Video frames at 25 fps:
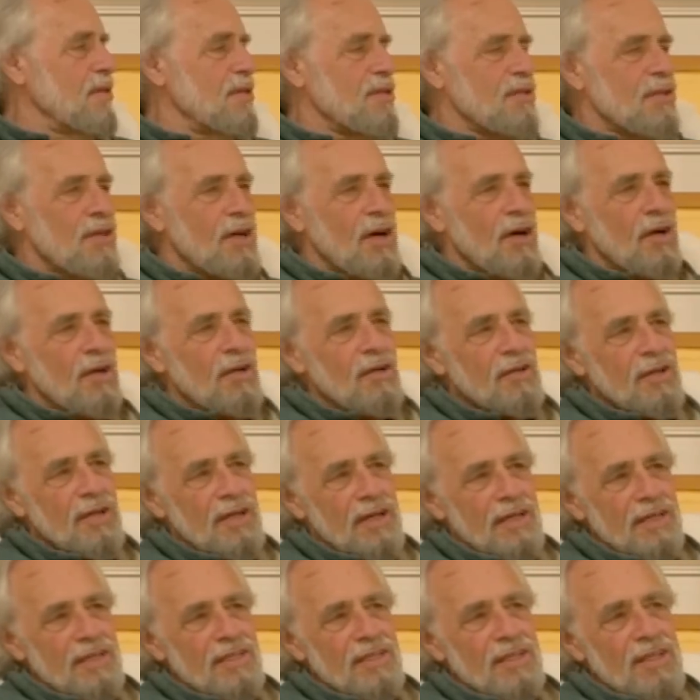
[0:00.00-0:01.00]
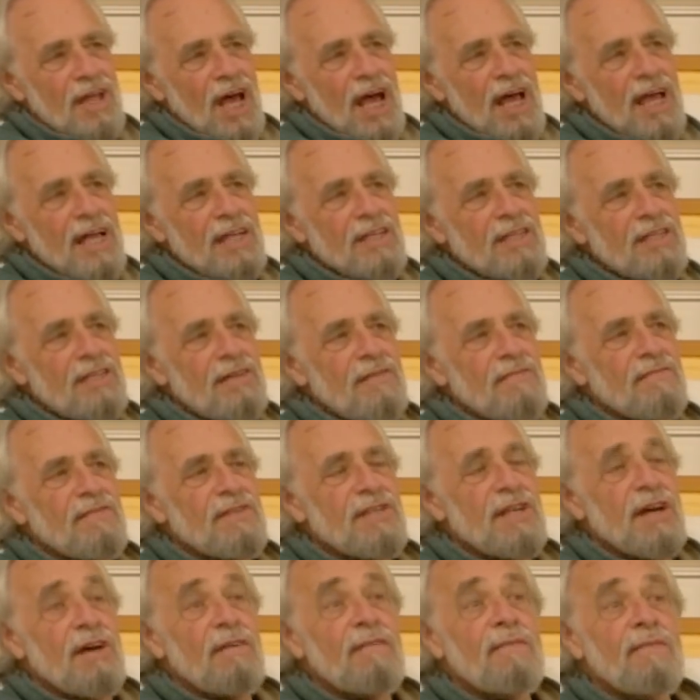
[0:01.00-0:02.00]
is called Science of
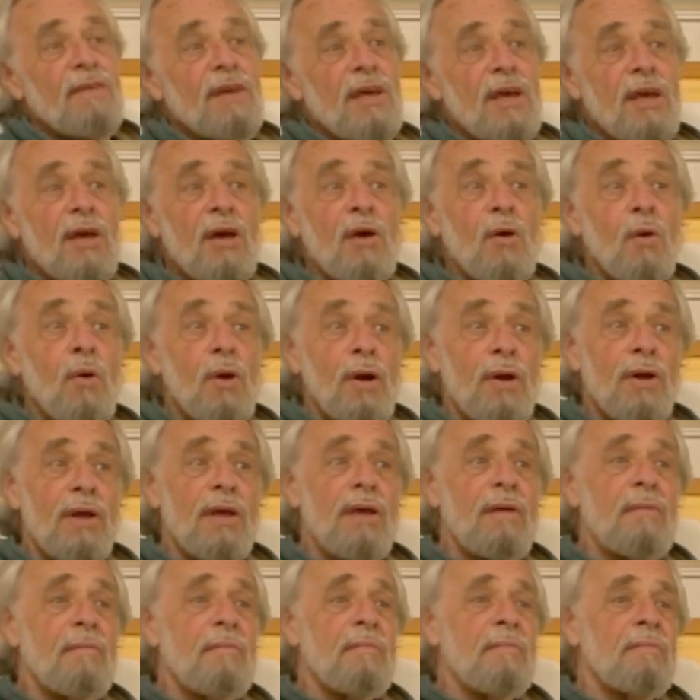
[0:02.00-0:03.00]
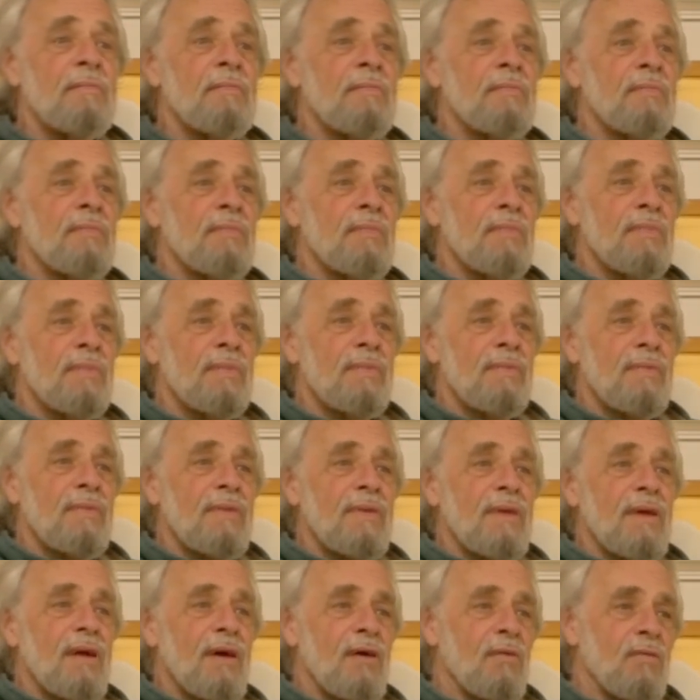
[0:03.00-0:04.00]
Self-Inquiry.
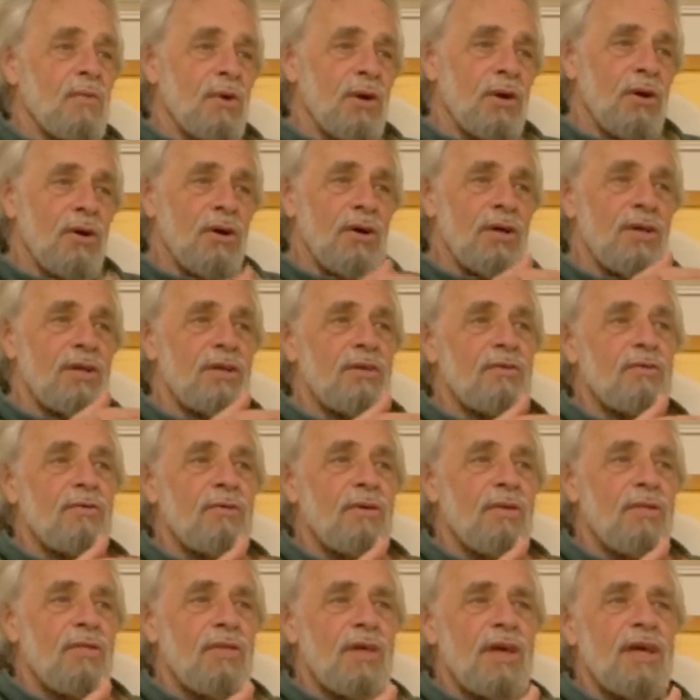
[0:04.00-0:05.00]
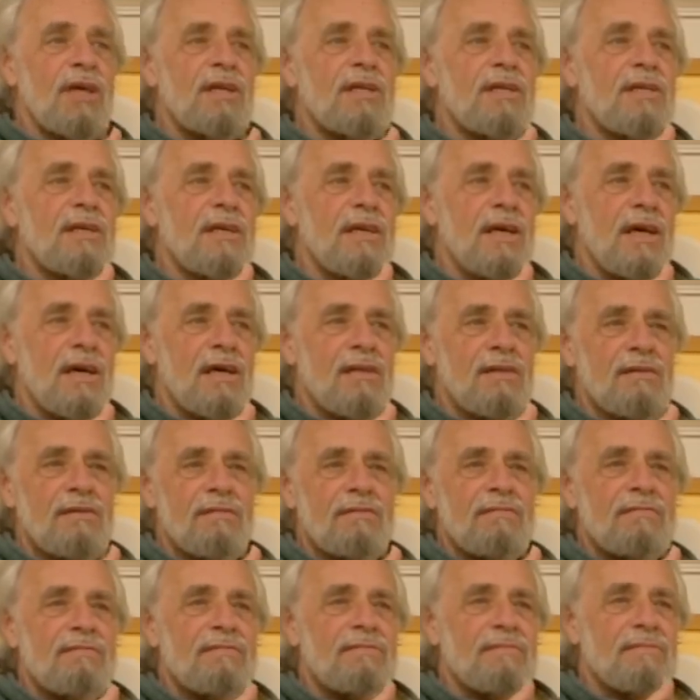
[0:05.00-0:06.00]
And we're going to think
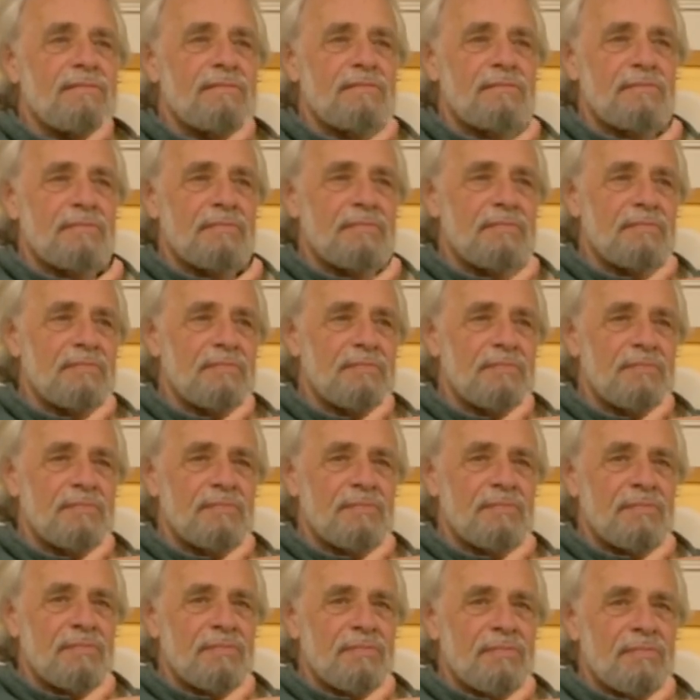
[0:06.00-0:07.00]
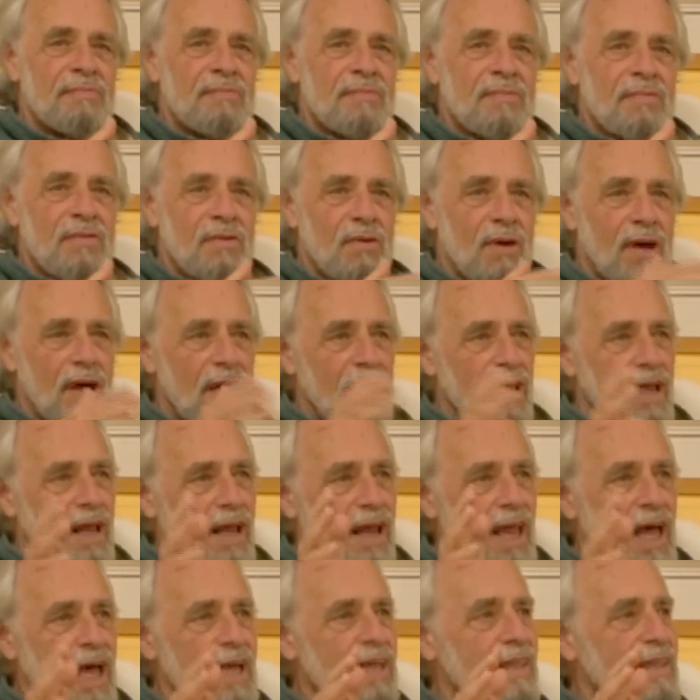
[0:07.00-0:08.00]
together. So I
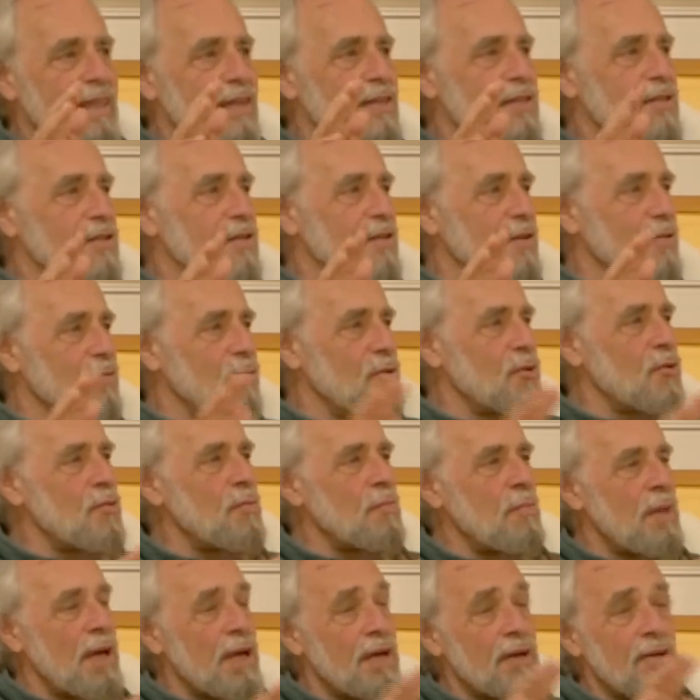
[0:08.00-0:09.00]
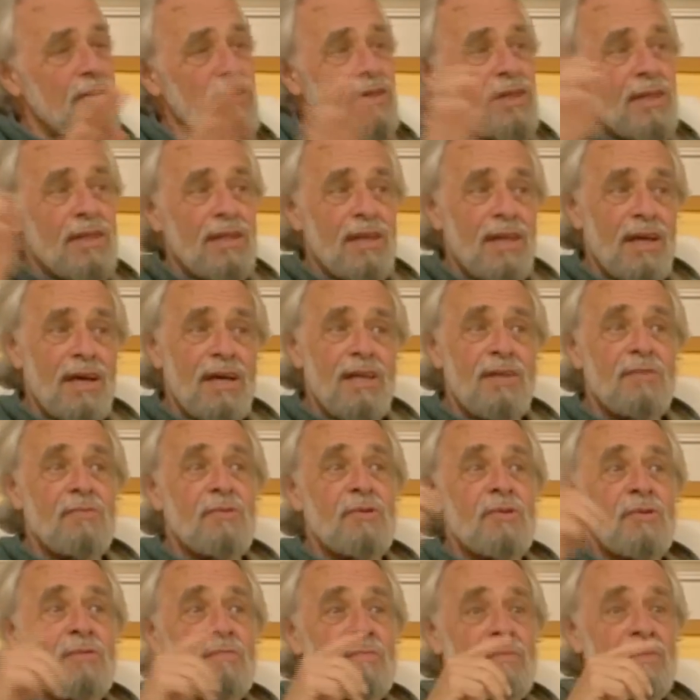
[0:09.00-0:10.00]
like this room better than the other
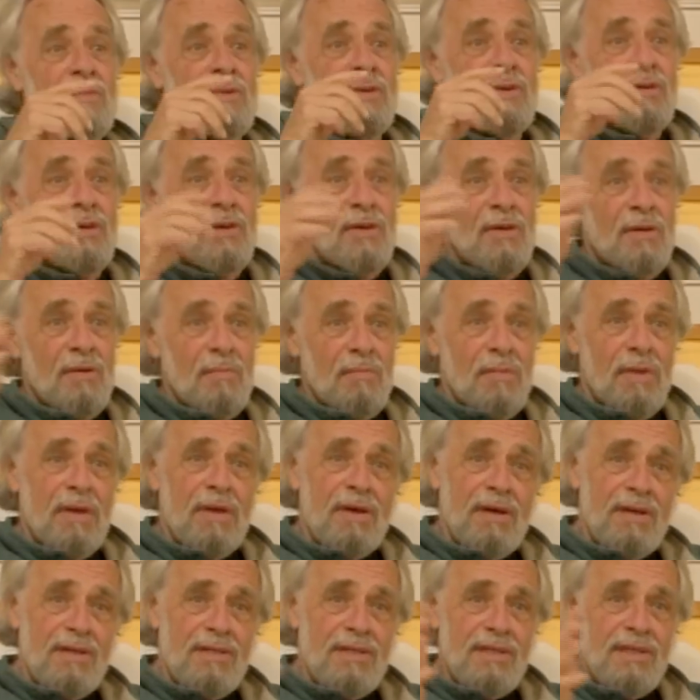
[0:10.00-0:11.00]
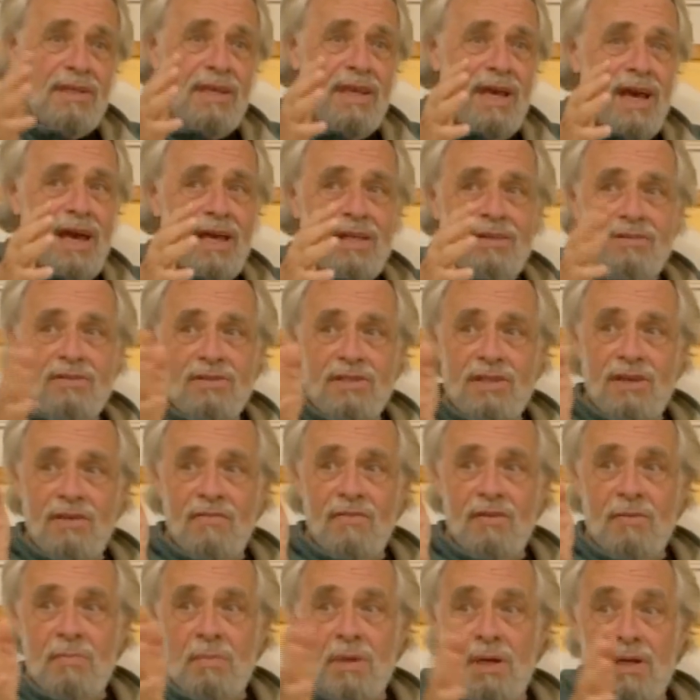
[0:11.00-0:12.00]
room, because it gathers
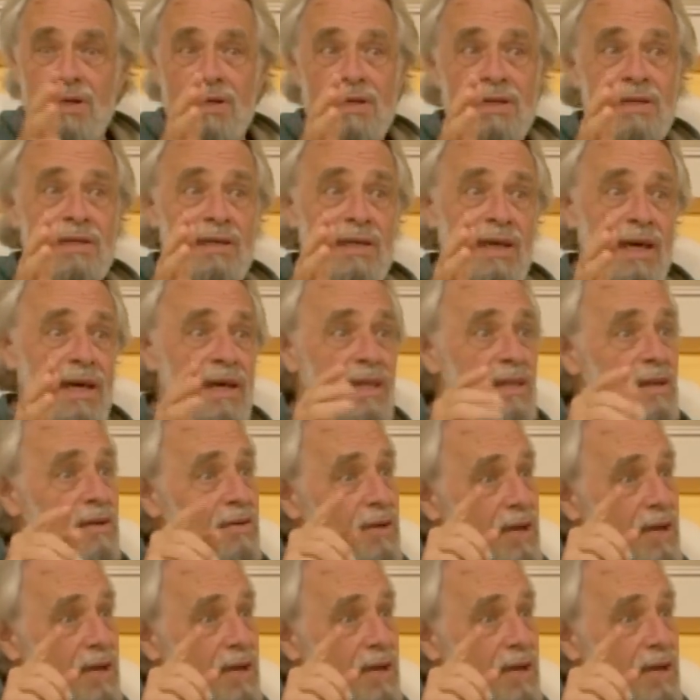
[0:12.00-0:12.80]
everybody together